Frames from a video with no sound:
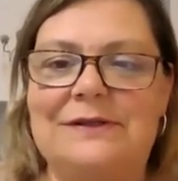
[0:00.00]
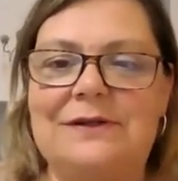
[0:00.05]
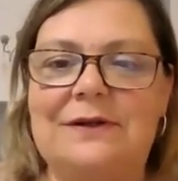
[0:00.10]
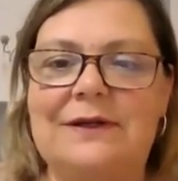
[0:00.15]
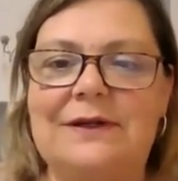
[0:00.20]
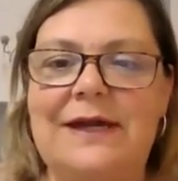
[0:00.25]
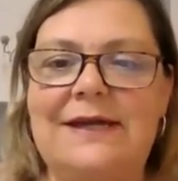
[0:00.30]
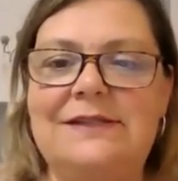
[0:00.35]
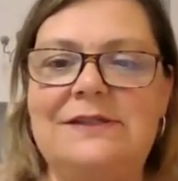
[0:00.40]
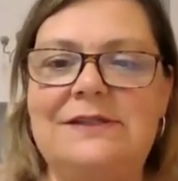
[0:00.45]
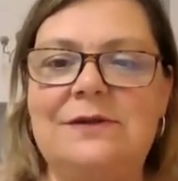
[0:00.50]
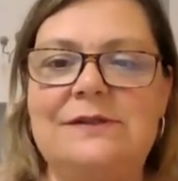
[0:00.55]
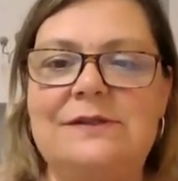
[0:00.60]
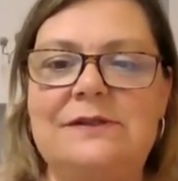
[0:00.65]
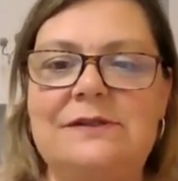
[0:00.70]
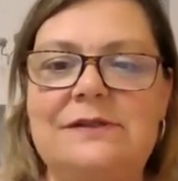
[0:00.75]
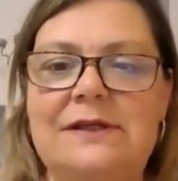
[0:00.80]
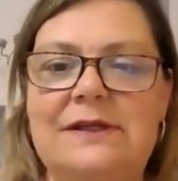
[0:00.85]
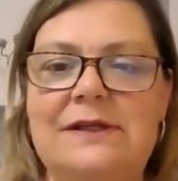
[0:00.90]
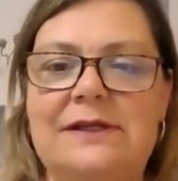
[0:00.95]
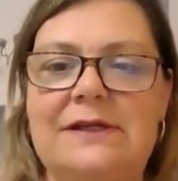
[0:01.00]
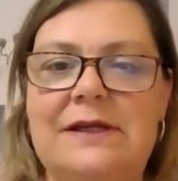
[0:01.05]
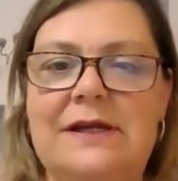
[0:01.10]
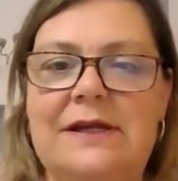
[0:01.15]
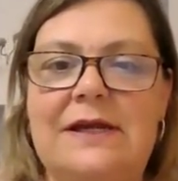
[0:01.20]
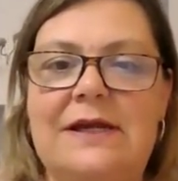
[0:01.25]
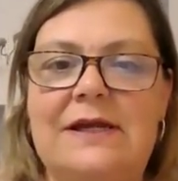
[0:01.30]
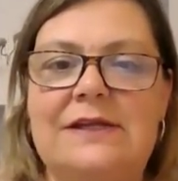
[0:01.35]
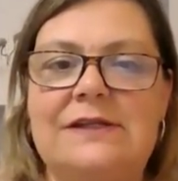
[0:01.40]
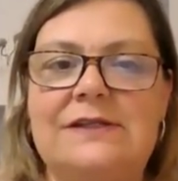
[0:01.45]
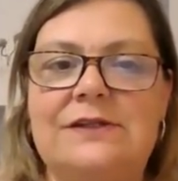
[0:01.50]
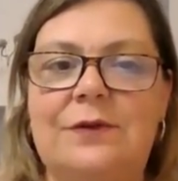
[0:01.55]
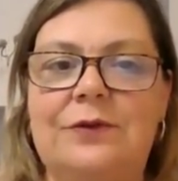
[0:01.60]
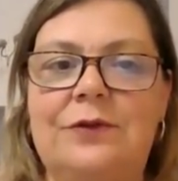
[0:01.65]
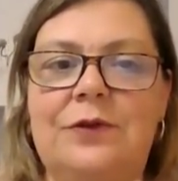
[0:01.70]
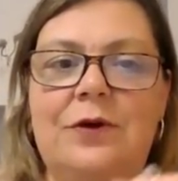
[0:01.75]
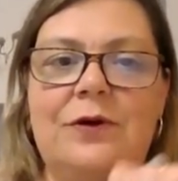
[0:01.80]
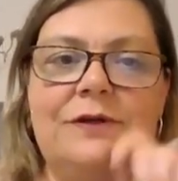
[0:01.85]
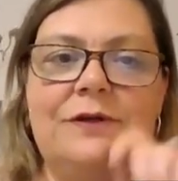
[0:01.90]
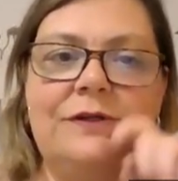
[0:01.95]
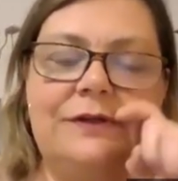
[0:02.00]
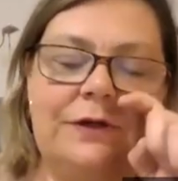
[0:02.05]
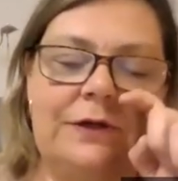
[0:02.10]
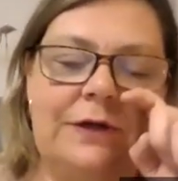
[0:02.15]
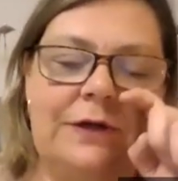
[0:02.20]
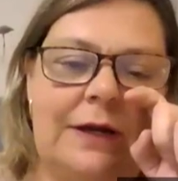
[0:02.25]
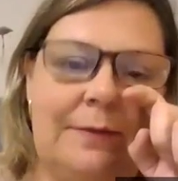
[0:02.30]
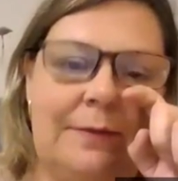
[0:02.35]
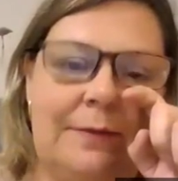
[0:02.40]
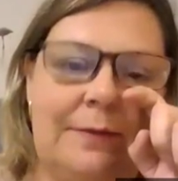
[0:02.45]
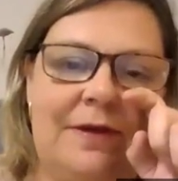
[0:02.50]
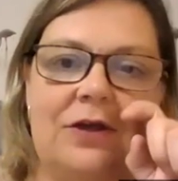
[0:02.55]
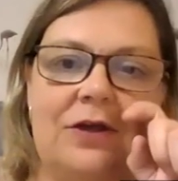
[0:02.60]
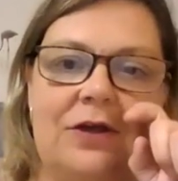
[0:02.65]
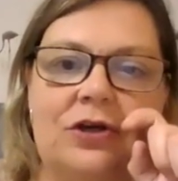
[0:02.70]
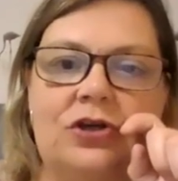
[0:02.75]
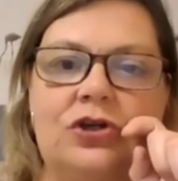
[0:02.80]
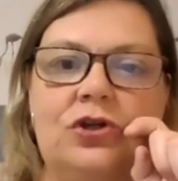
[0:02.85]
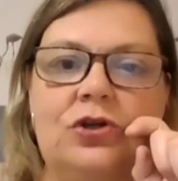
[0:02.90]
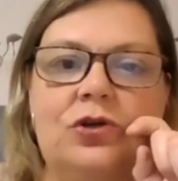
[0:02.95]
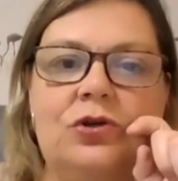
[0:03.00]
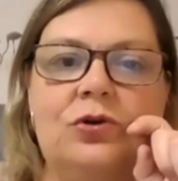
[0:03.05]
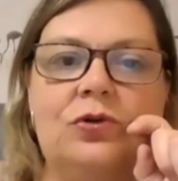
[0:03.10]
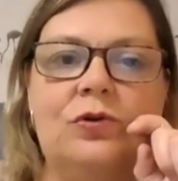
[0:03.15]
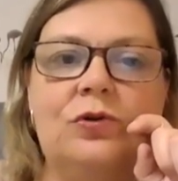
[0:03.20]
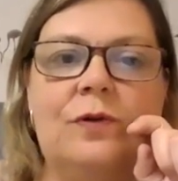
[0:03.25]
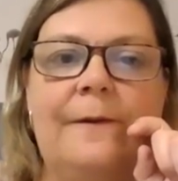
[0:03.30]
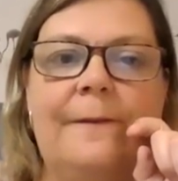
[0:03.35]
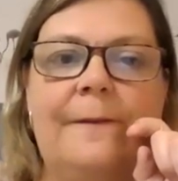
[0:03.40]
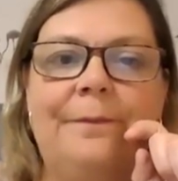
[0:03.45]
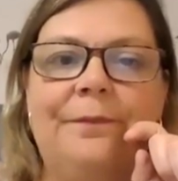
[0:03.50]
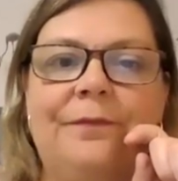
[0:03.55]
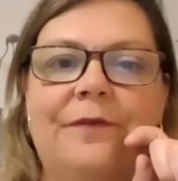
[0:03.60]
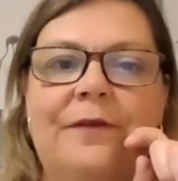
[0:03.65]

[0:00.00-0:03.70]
So, okay, so those are going to be the new